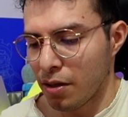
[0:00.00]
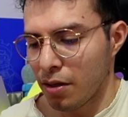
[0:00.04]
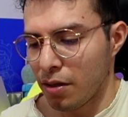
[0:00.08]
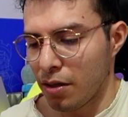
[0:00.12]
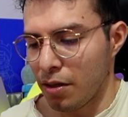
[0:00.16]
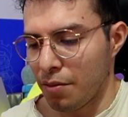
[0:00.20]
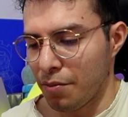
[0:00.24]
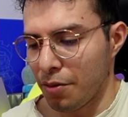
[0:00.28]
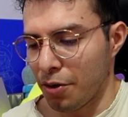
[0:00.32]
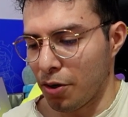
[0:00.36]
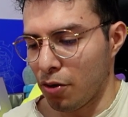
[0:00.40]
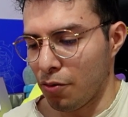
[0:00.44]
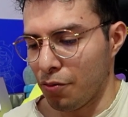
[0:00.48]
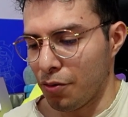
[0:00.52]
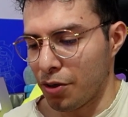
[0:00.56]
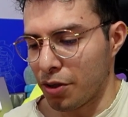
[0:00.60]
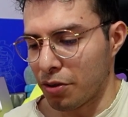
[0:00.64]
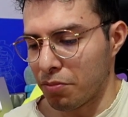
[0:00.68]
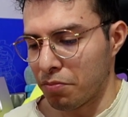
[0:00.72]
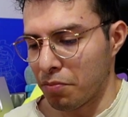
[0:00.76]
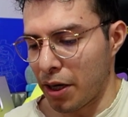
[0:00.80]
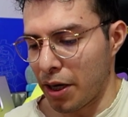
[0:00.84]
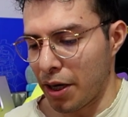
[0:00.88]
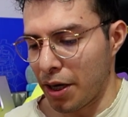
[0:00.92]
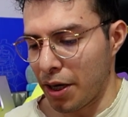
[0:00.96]
Let me go with
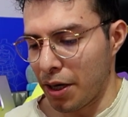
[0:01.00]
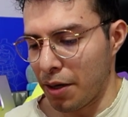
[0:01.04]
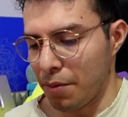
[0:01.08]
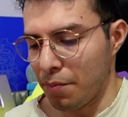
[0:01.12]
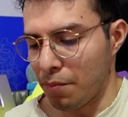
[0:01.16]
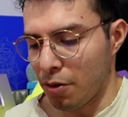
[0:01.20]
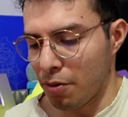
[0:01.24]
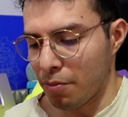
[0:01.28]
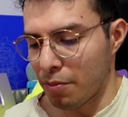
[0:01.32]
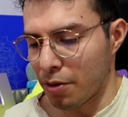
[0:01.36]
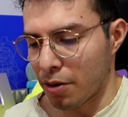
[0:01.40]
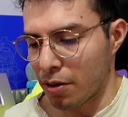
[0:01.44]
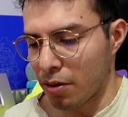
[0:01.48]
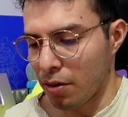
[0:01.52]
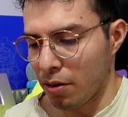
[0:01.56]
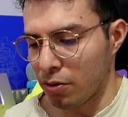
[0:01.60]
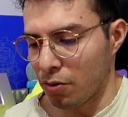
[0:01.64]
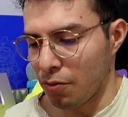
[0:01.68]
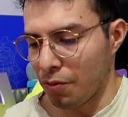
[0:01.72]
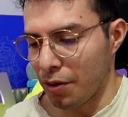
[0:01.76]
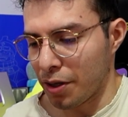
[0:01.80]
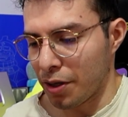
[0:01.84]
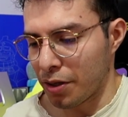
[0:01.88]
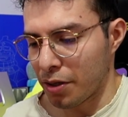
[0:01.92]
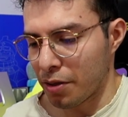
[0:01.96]
my Bomber all the
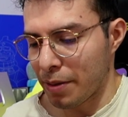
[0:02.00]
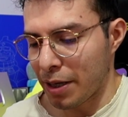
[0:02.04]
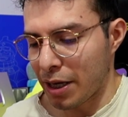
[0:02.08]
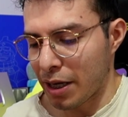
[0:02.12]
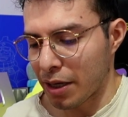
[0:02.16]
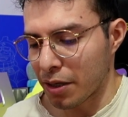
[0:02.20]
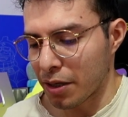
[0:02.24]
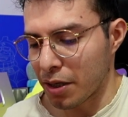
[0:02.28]
way in the back.